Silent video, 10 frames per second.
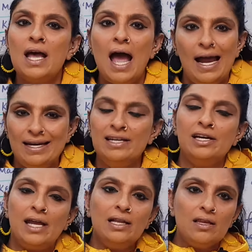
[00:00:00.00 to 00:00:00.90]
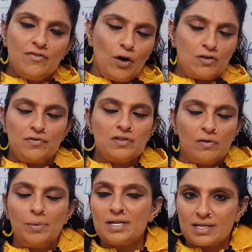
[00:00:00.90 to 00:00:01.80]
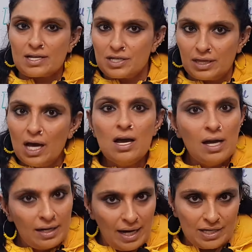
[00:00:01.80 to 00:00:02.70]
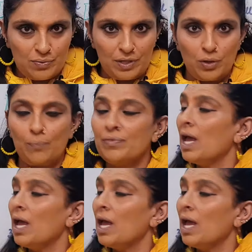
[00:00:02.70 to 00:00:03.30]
And in detail, the philosophies will be discussed in the next video.